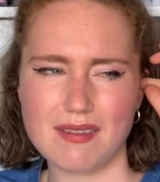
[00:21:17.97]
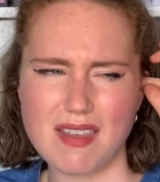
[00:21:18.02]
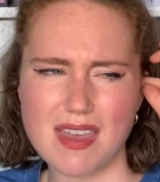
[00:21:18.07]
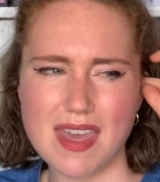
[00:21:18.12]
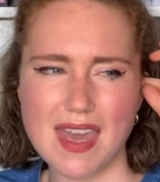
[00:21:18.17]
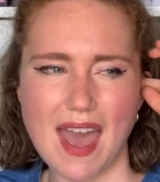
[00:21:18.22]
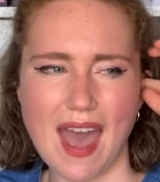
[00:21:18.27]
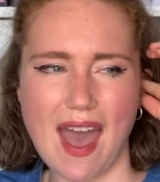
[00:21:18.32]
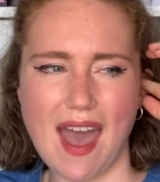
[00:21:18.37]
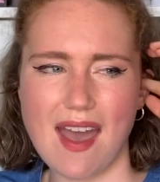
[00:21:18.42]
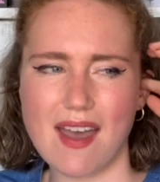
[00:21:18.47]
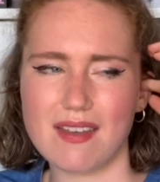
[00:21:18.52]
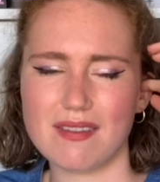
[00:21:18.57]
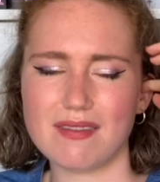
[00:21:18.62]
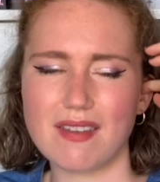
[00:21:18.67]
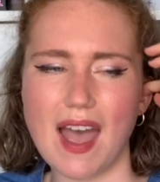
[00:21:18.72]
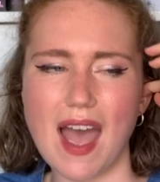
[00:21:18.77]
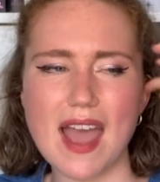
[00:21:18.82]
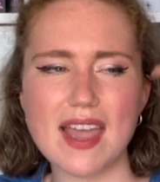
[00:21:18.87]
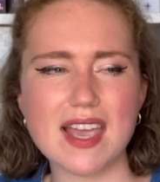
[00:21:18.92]
yeah,
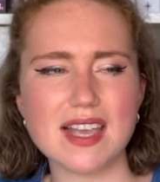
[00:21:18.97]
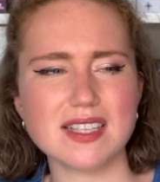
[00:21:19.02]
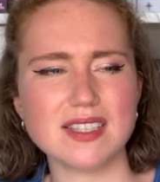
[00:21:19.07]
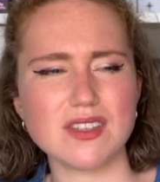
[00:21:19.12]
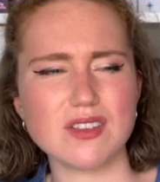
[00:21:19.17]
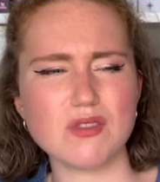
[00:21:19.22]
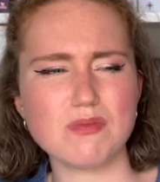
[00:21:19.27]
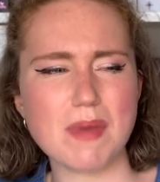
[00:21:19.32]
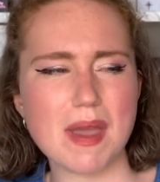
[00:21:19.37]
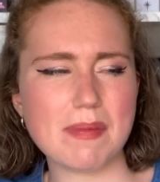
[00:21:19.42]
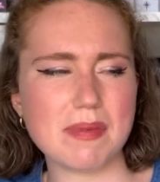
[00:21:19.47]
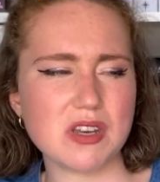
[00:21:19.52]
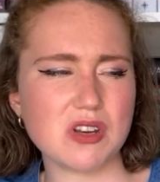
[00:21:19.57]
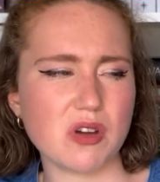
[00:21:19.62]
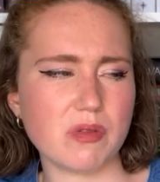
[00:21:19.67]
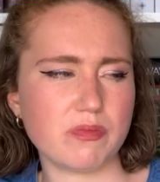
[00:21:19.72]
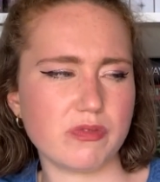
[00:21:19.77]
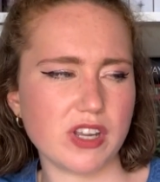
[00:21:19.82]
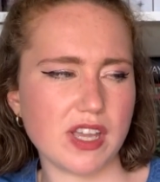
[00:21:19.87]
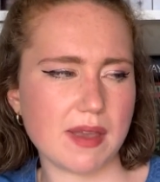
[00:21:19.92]
I guess maybe
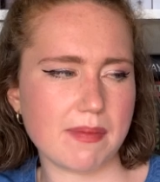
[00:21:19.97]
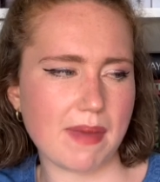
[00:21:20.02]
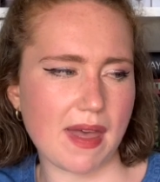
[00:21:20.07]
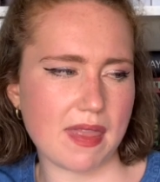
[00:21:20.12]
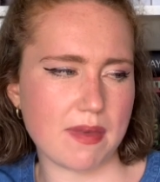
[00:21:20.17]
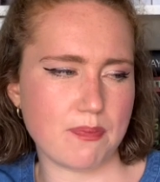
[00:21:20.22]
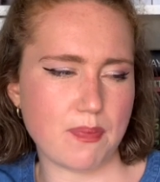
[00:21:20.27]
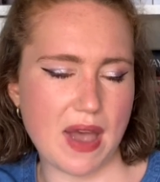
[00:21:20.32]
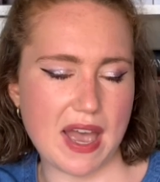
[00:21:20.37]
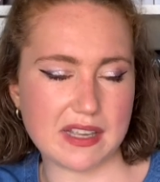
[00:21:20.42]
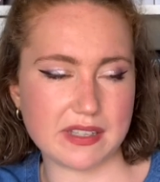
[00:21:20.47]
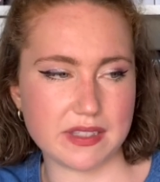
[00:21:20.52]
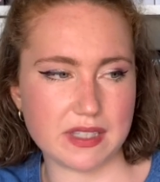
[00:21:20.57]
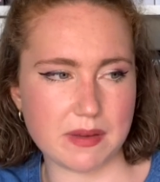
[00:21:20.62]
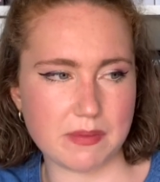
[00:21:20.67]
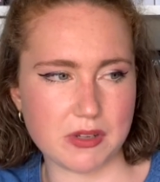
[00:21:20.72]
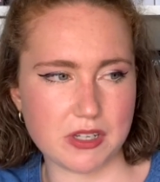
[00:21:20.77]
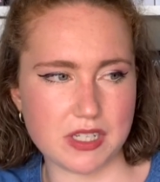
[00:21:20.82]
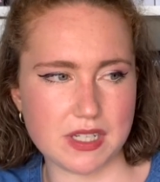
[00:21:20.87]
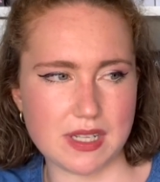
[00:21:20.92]
not bringing back the past so
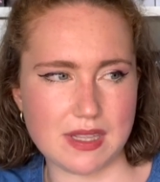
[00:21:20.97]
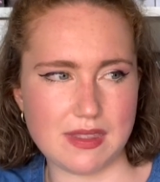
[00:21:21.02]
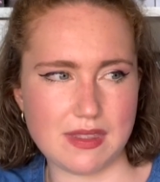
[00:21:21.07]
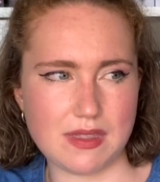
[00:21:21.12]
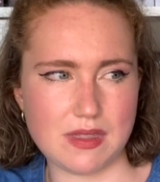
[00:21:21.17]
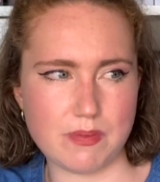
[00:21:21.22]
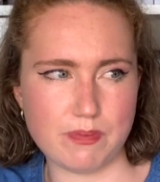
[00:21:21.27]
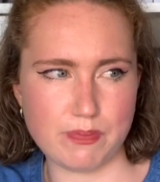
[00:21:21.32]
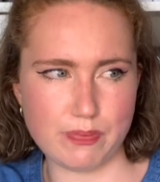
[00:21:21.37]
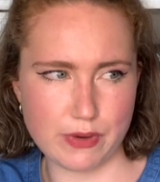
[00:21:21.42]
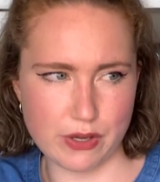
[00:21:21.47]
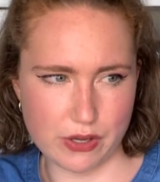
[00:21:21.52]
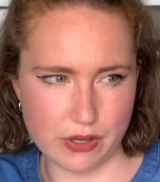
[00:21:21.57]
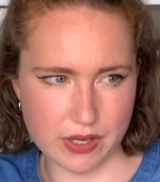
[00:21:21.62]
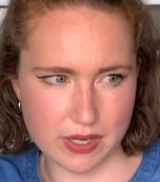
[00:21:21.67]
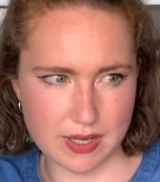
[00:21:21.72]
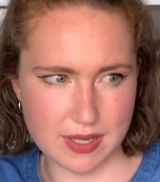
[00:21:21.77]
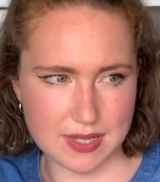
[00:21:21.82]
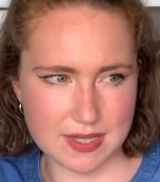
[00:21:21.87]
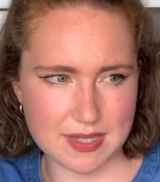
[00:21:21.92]
much in the
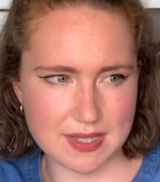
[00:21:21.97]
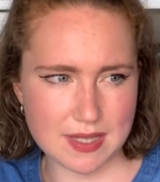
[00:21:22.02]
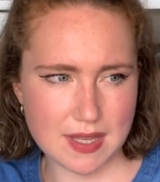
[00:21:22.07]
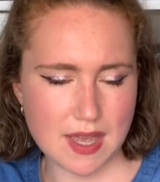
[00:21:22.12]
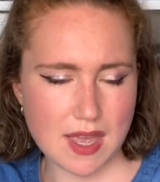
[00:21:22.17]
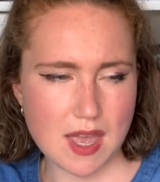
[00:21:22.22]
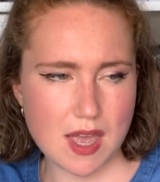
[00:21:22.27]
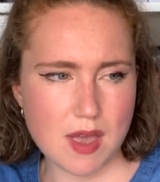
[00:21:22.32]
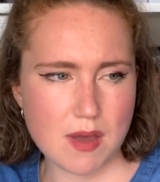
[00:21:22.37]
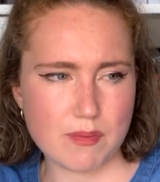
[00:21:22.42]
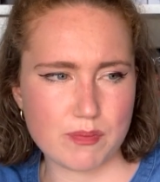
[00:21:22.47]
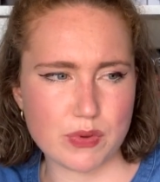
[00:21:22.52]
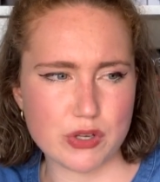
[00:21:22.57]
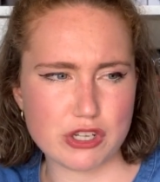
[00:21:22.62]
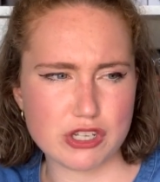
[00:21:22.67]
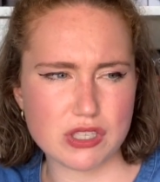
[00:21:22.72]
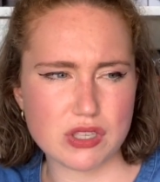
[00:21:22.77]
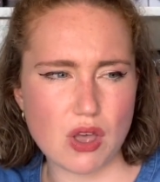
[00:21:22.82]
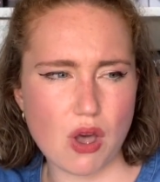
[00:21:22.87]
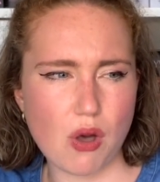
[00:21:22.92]
books, but
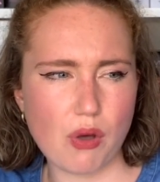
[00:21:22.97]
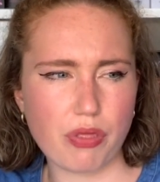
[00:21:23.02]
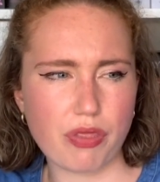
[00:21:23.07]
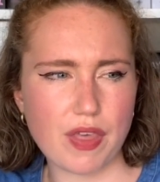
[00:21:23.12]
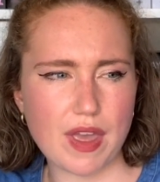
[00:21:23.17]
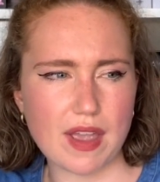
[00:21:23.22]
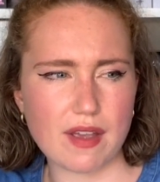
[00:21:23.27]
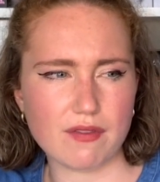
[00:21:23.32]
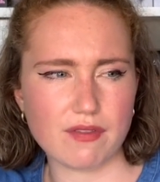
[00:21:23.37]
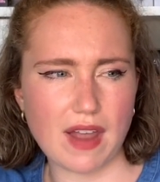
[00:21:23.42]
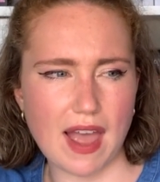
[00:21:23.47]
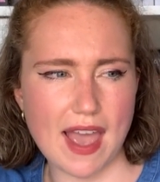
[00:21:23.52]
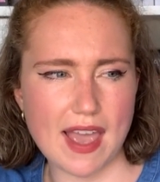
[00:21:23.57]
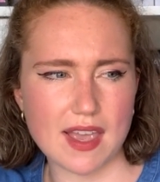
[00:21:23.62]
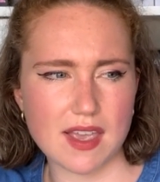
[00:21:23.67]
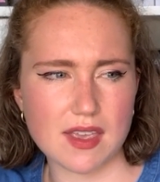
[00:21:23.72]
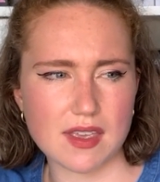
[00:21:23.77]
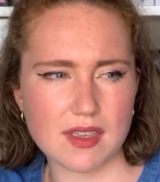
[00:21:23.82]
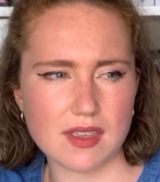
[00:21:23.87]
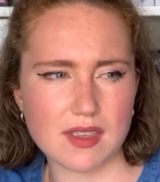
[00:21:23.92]
just the whole thing of
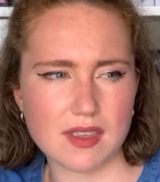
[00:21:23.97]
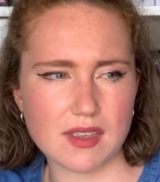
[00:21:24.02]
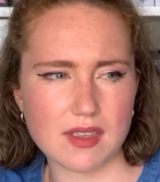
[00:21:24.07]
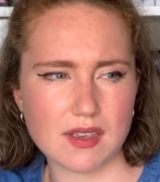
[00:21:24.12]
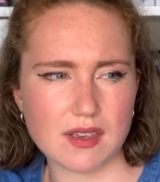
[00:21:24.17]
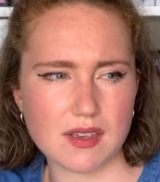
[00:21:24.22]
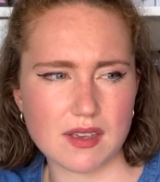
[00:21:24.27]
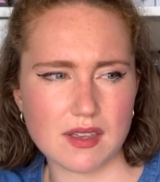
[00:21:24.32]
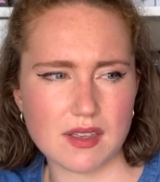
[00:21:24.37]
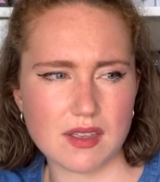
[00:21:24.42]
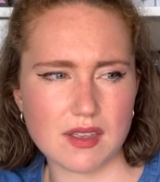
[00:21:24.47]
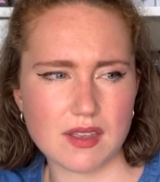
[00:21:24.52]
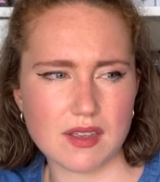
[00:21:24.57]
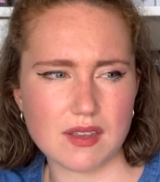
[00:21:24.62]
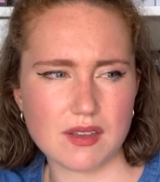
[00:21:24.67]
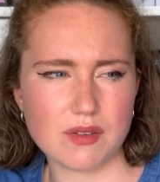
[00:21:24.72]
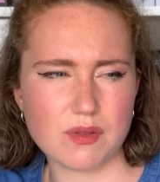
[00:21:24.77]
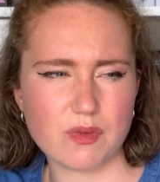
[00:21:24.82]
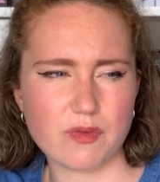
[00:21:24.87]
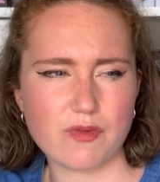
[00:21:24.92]
like
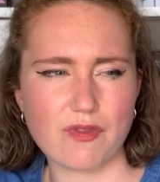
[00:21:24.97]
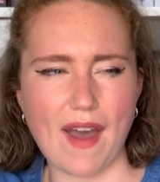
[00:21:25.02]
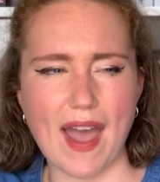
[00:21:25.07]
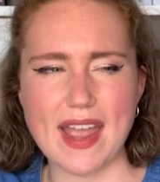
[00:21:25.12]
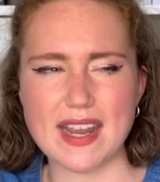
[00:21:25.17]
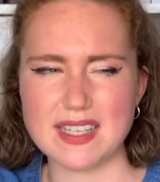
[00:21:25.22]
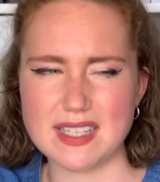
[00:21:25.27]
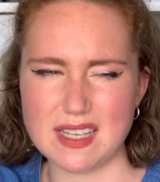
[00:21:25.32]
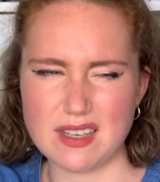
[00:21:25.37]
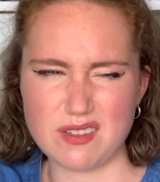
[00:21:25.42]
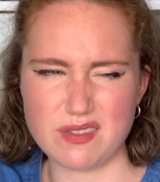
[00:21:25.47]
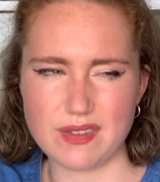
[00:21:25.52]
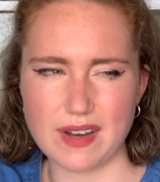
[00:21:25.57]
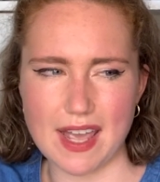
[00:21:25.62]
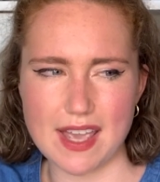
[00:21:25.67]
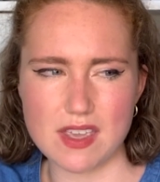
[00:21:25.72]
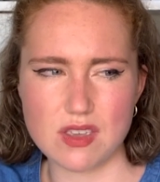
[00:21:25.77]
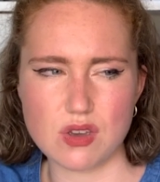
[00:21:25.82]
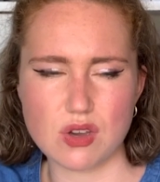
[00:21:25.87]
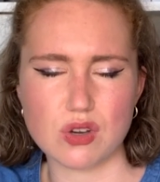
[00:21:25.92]
fighting for
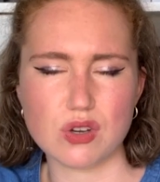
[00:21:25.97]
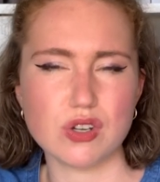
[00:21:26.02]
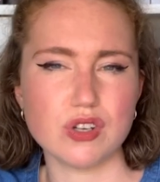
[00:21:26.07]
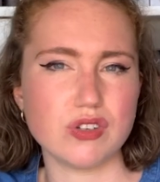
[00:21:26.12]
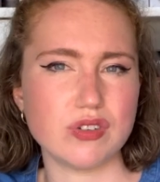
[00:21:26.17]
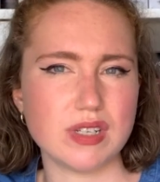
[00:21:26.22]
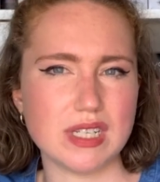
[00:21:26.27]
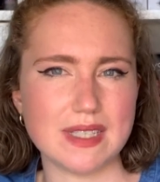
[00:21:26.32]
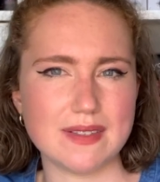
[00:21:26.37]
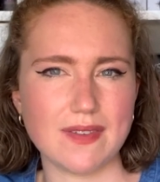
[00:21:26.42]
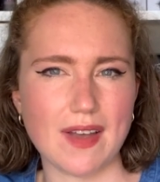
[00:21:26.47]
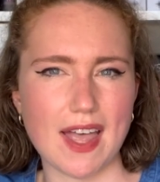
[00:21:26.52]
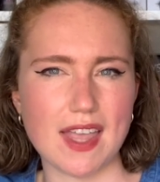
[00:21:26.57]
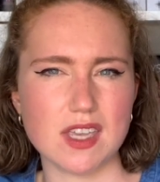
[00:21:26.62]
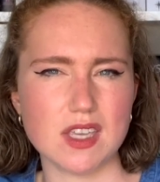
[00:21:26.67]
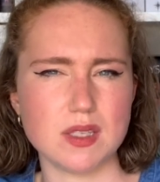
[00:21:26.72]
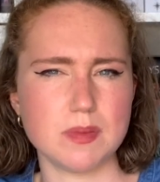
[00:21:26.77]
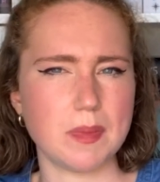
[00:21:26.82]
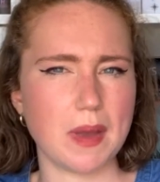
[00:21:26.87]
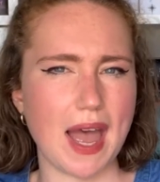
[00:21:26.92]
like your country's
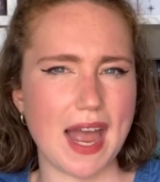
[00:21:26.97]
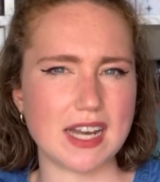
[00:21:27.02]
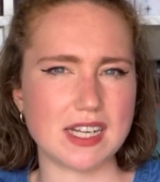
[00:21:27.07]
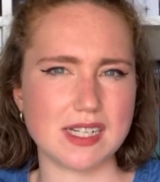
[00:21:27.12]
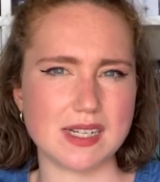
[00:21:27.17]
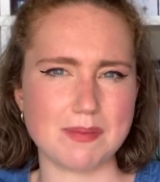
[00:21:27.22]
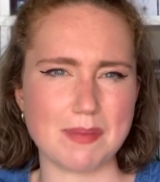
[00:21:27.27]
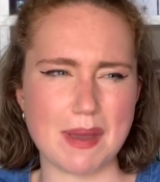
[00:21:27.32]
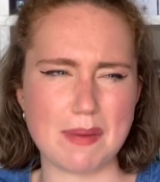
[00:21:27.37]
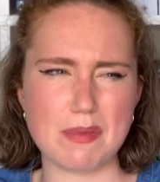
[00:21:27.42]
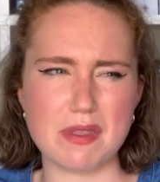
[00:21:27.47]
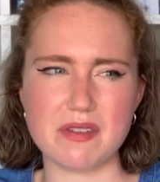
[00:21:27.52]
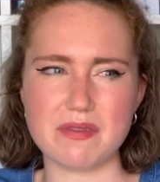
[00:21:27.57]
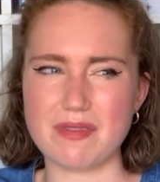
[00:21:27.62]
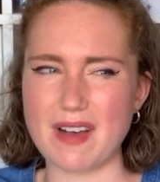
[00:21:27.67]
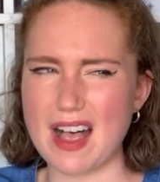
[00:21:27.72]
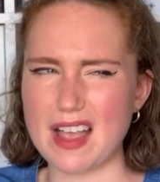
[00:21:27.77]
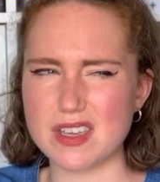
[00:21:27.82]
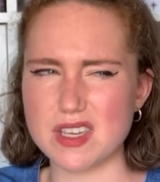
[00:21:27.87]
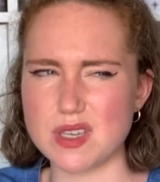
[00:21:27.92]
values, but actually maybe the
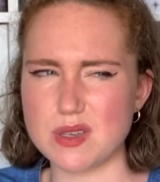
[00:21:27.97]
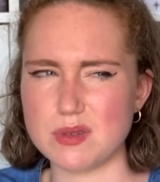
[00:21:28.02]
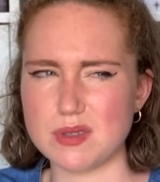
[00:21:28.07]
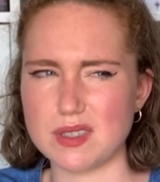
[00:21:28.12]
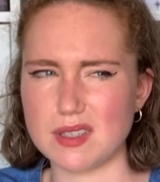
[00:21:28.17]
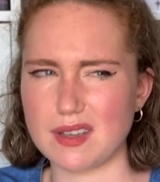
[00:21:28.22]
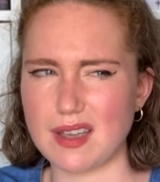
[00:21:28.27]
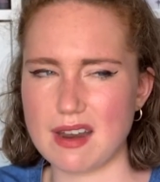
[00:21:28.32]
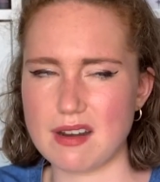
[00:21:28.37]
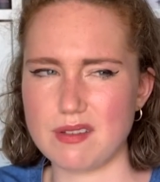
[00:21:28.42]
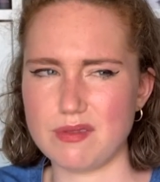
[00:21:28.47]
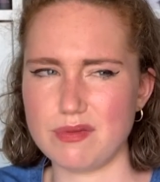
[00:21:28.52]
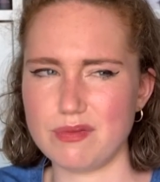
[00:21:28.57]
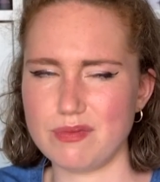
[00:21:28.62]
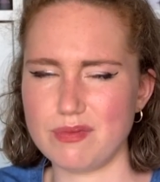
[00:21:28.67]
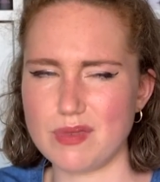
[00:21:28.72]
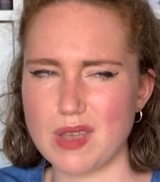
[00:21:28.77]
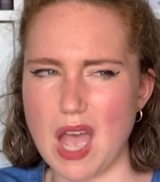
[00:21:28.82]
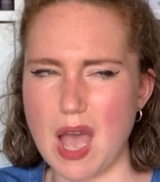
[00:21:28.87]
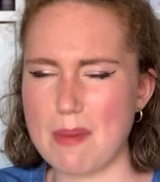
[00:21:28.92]
values are kind of
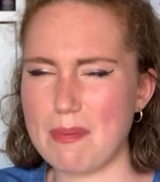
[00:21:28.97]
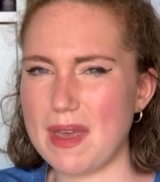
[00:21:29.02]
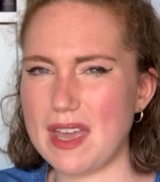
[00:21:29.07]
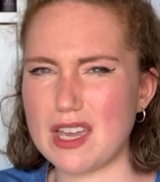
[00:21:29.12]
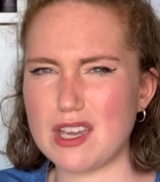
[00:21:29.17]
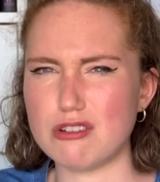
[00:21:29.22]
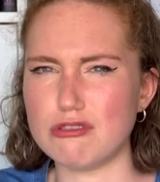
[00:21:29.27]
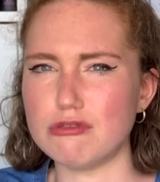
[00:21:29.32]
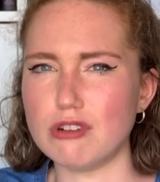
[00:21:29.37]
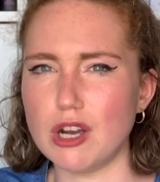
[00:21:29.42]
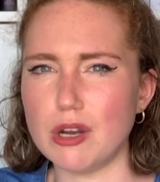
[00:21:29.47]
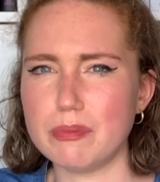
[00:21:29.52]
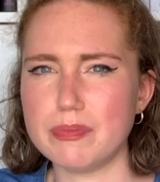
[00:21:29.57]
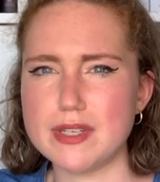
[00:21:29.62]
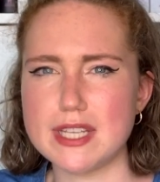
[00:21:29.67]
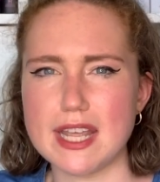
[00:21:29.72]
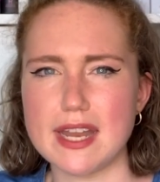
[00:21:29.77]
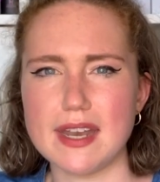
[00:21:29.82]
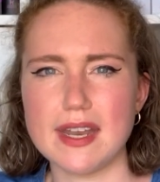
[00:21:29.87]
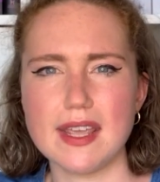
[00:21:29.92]
a bit
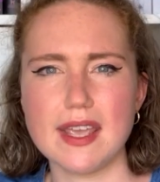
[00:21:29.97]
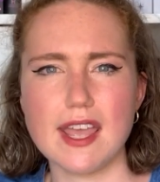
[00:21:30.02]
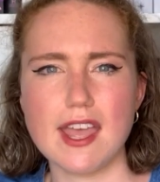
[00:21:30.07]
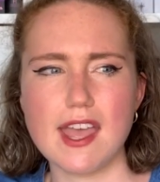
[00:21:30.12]
corrupt. And